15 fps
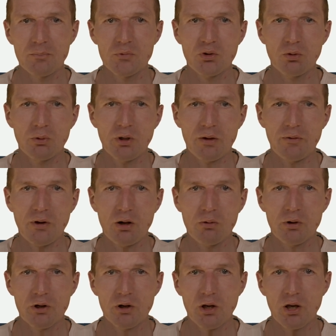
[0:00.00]
So we have
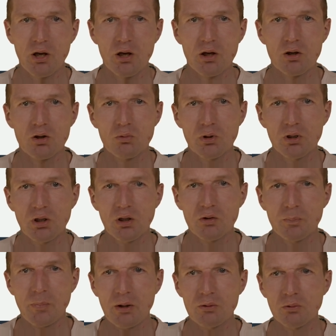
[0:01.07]
our greetings
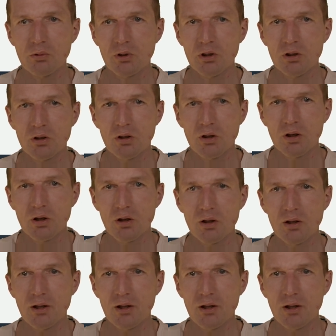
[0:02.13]
boundary uh,